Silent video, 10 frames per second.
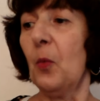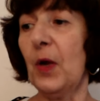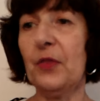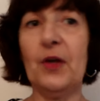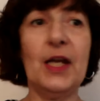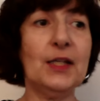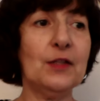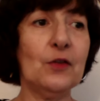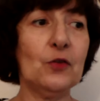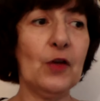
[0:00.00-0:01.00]
whether it
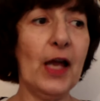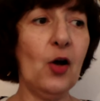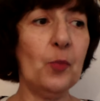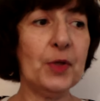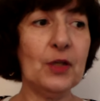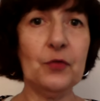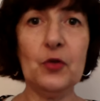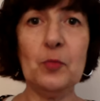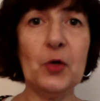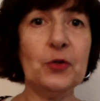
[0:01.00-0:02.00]
is to help give
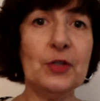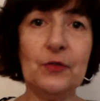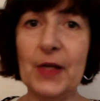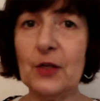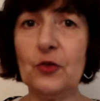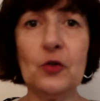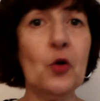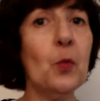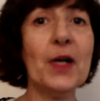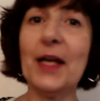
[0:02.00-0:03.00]
you motivation
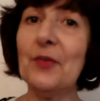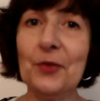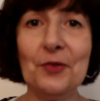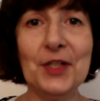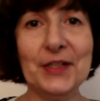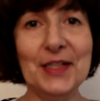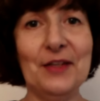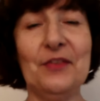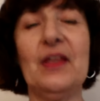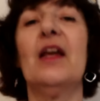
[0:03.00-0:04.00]
or whatever it
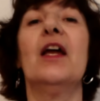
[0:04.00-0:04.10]
is,